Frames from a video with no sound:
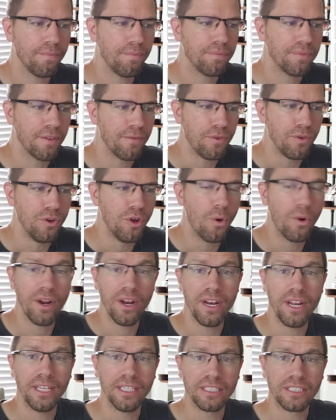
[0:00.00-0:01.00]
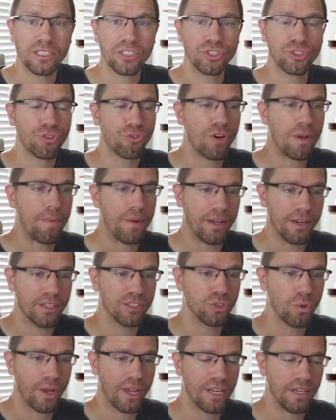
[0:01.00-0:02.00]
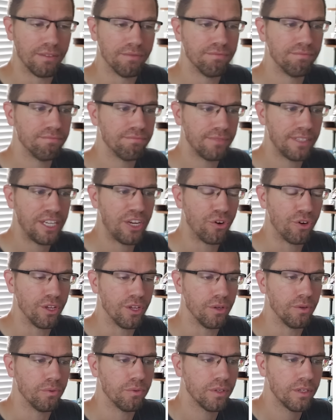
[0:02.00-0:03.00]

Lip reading: If you know what it is, scream it so I can hear you.